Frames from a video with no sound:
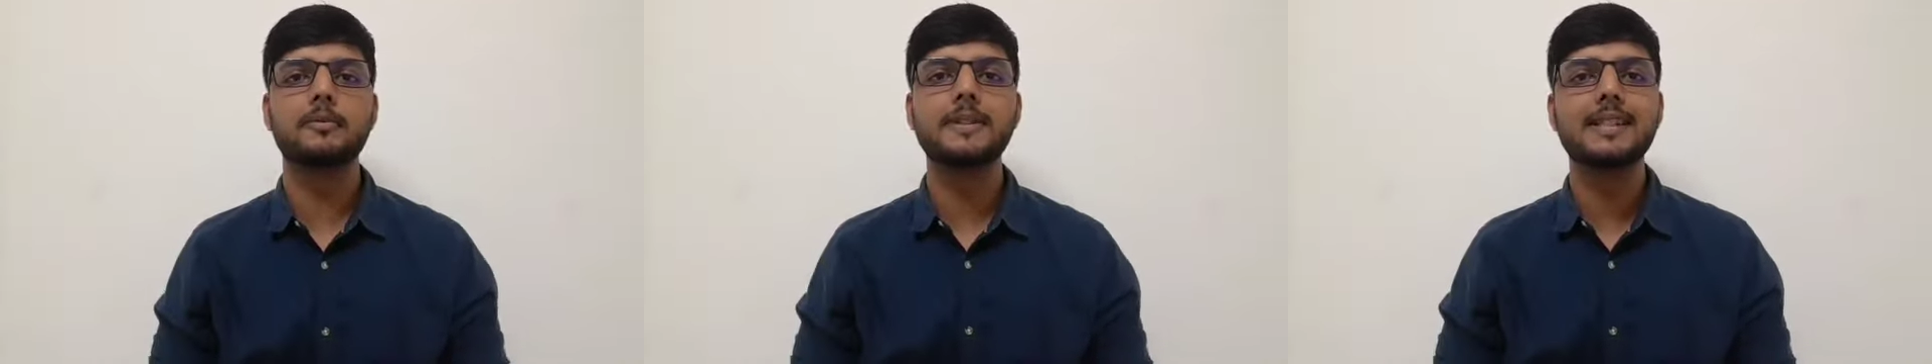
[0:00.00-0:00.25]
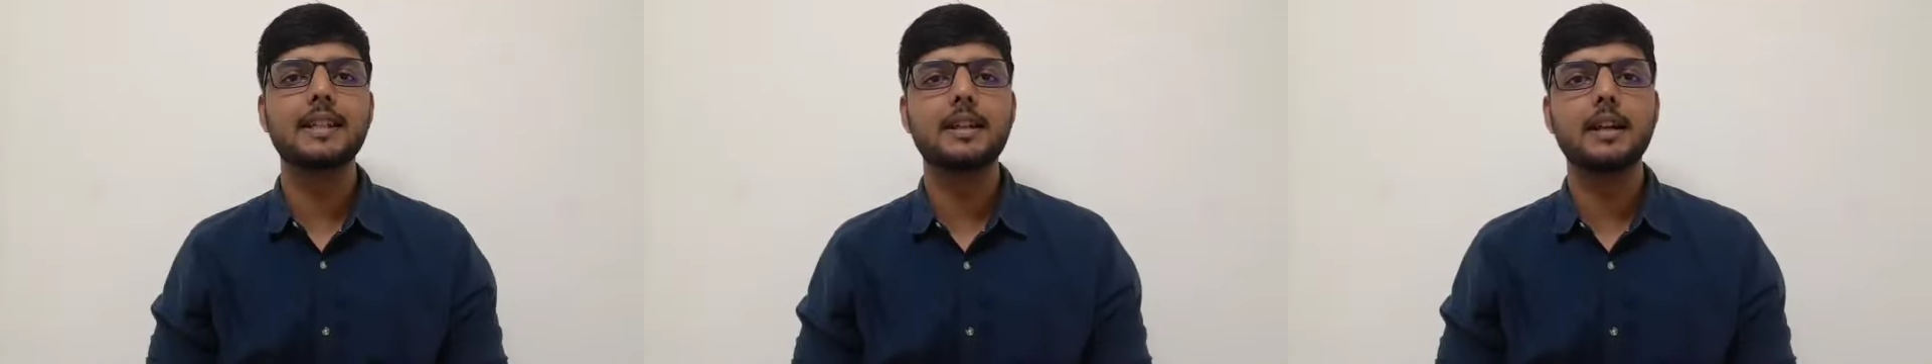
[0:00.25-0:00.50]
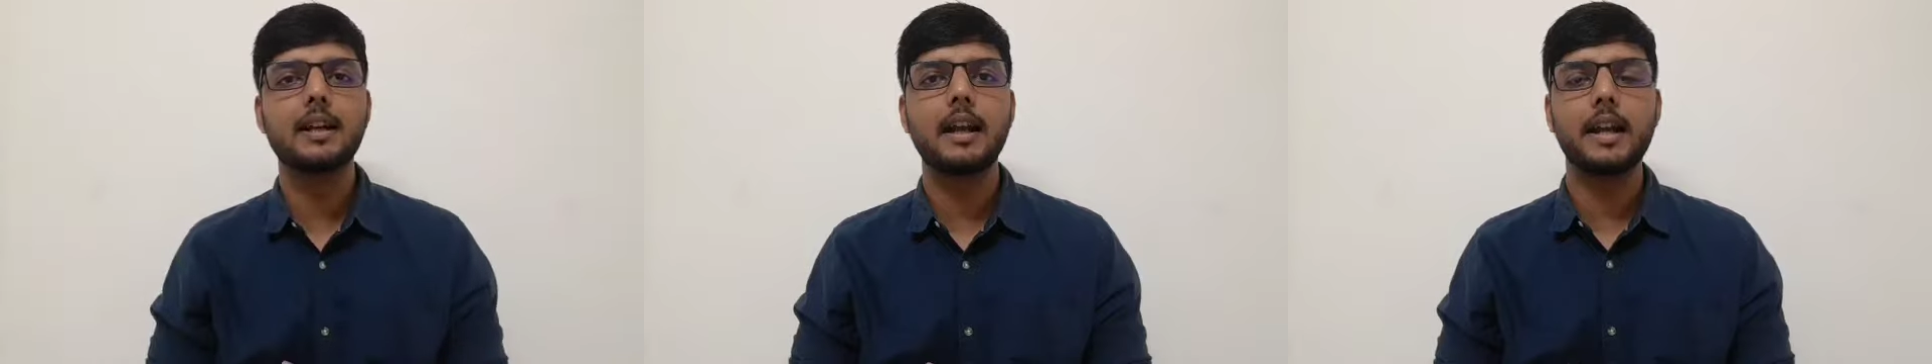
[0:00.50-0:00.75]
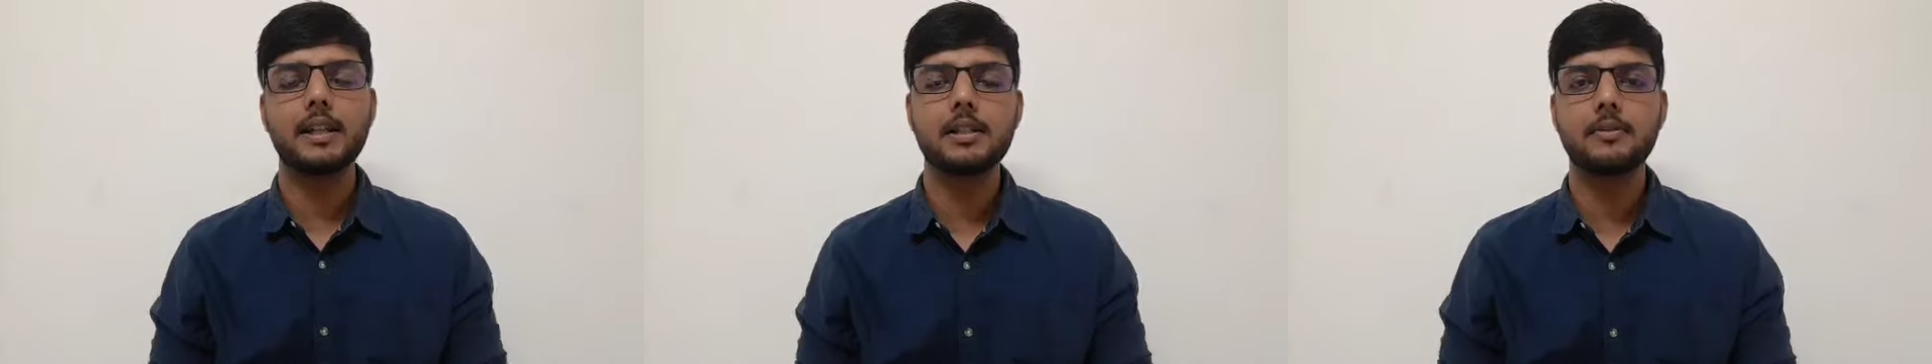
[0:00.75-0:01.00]
physical
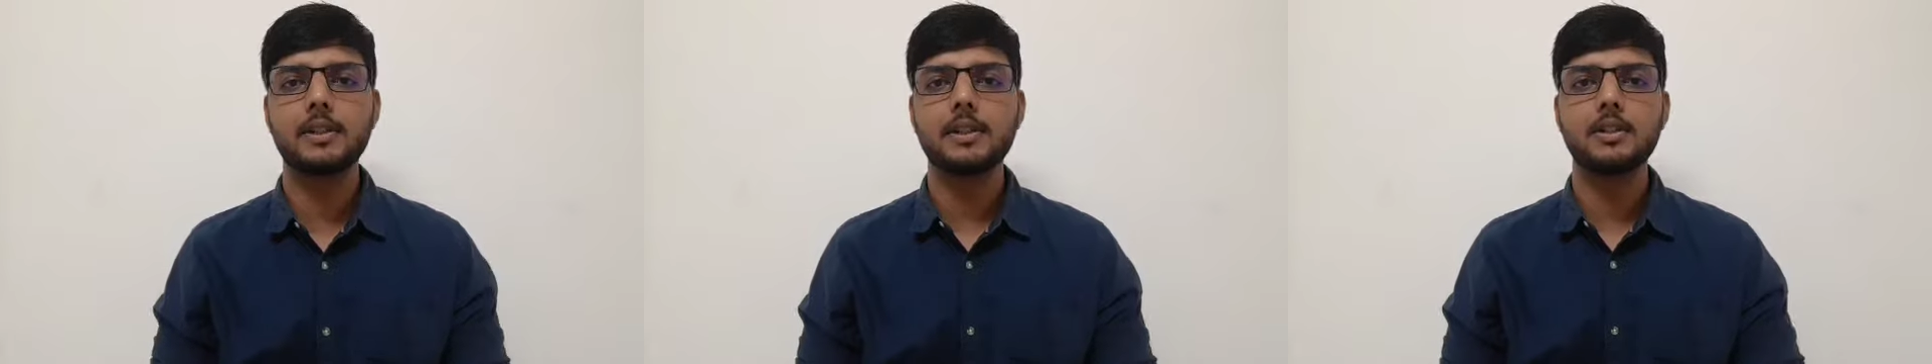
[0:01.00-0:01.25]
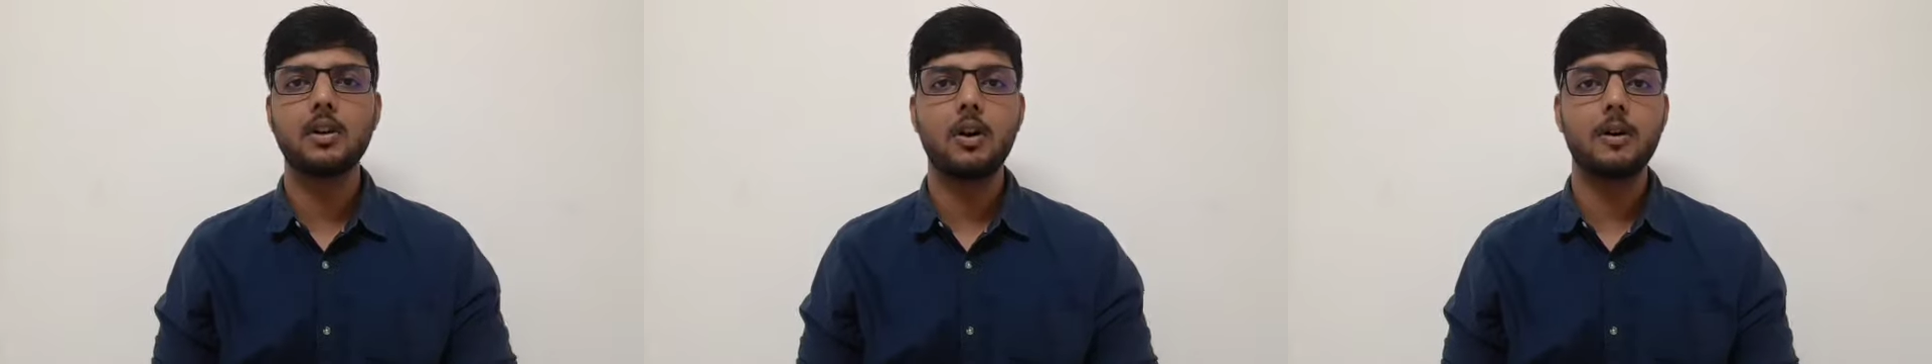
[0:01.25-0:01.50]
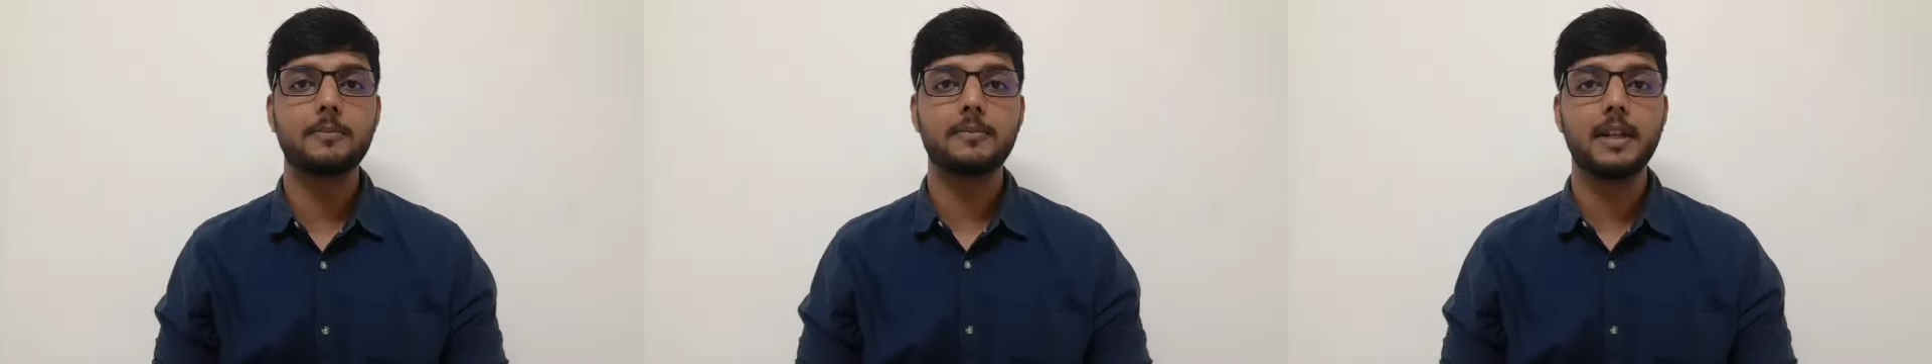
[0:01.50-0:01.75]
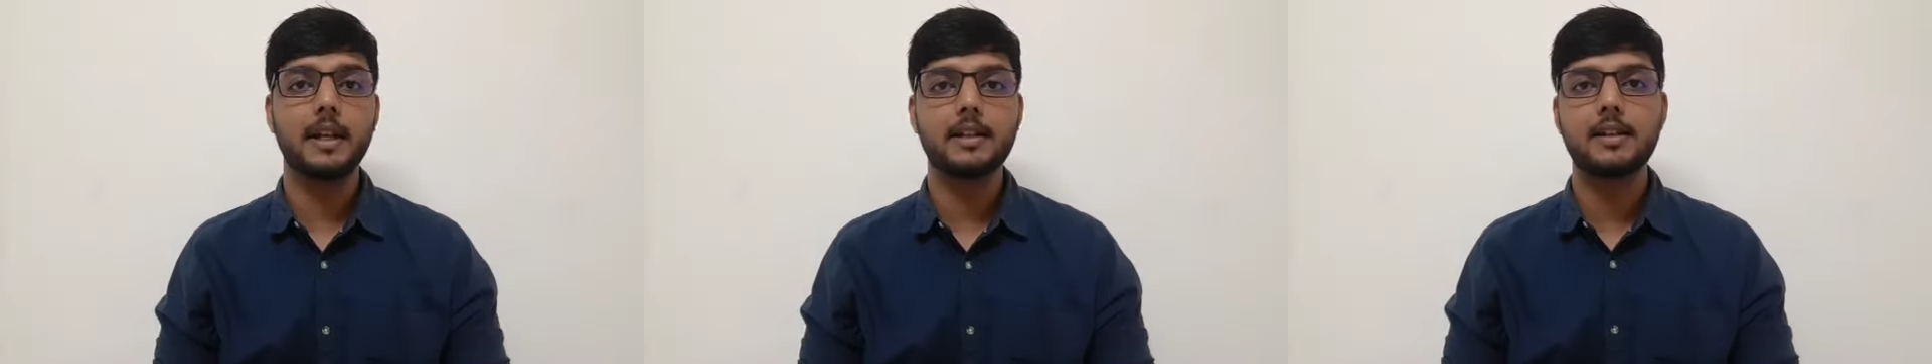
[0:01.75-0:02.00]
activity of
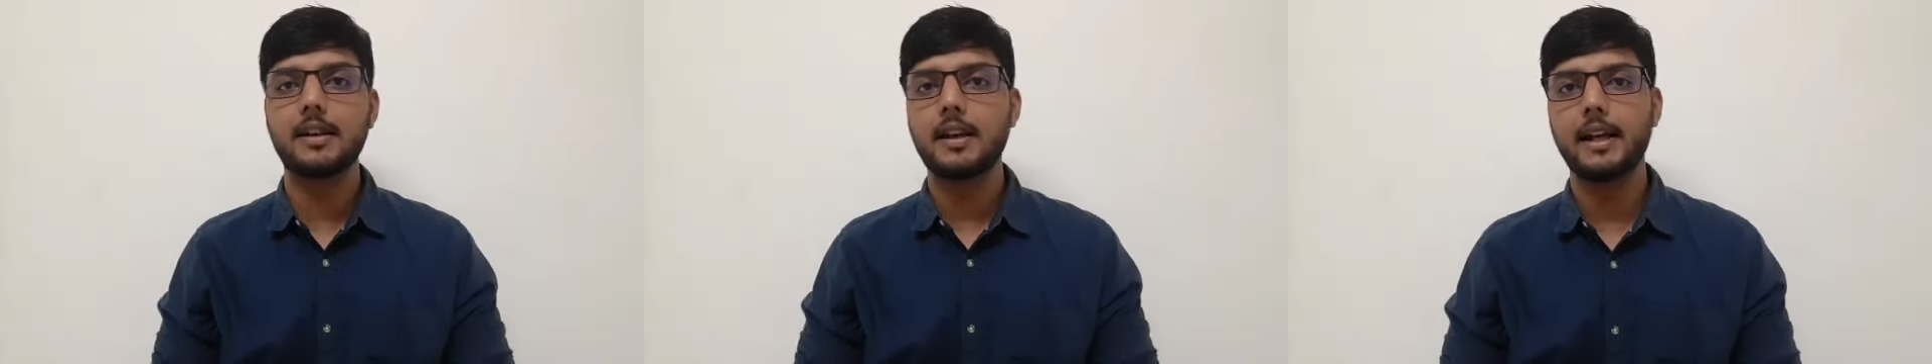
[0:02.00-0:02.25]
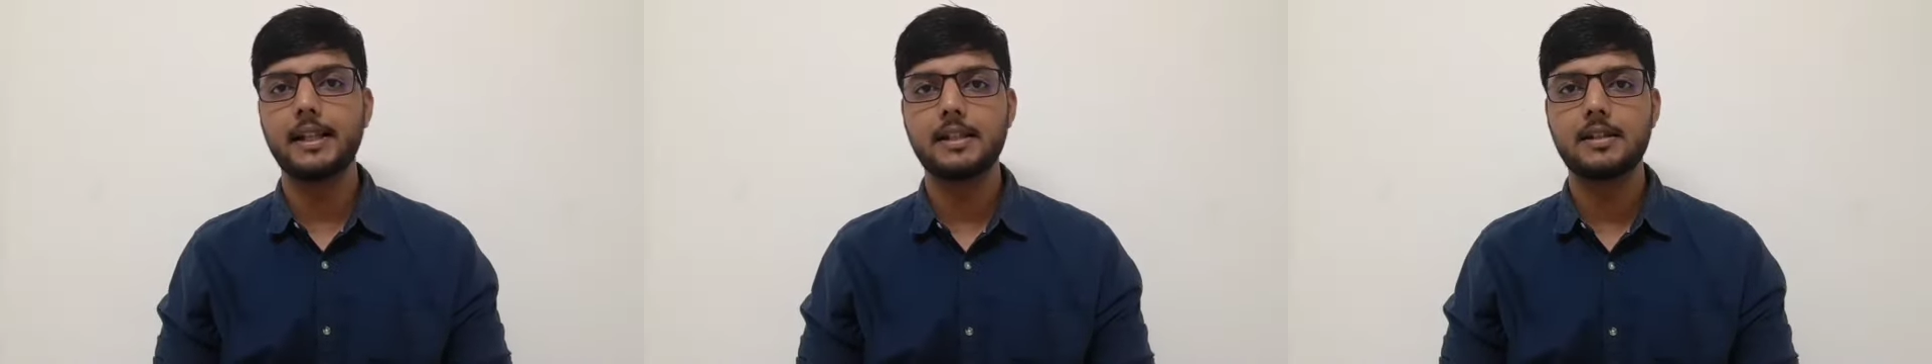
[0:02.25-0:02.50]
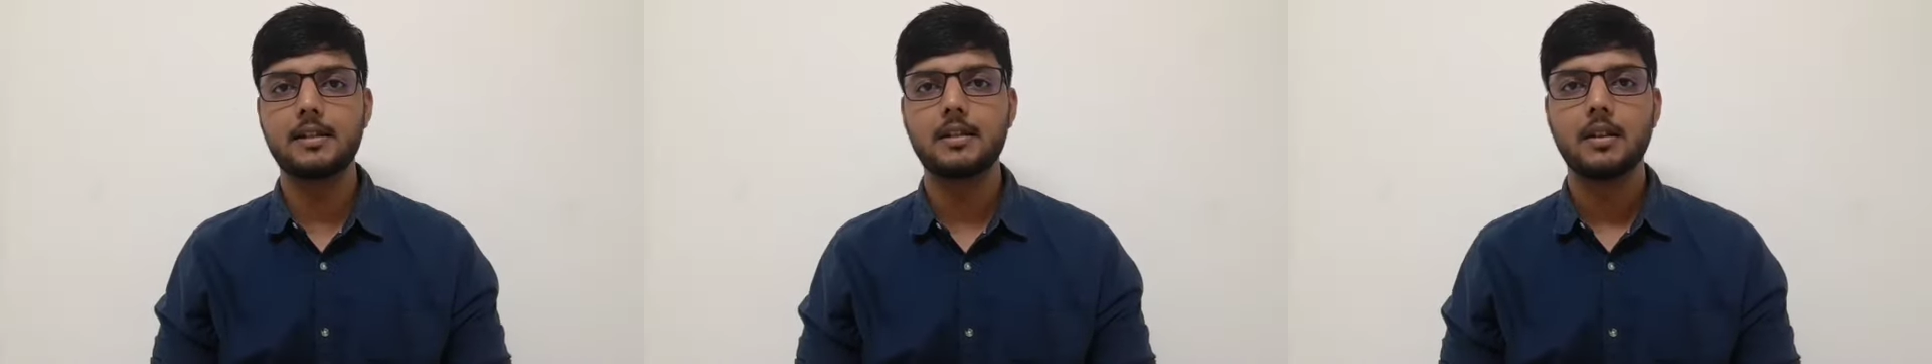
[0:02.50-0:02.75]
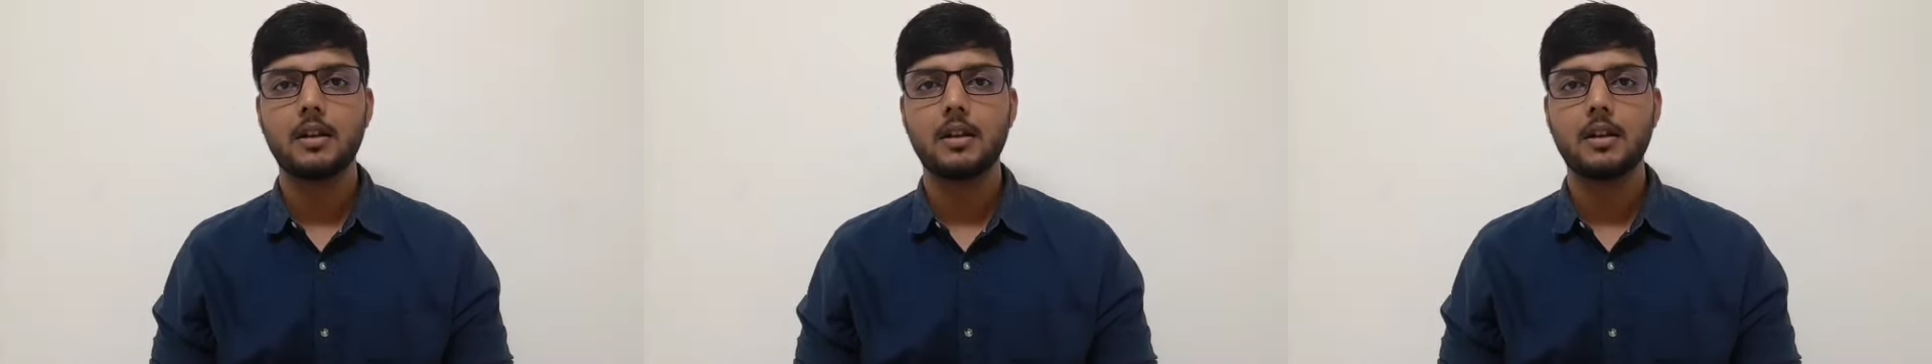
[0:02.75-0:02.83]
that light.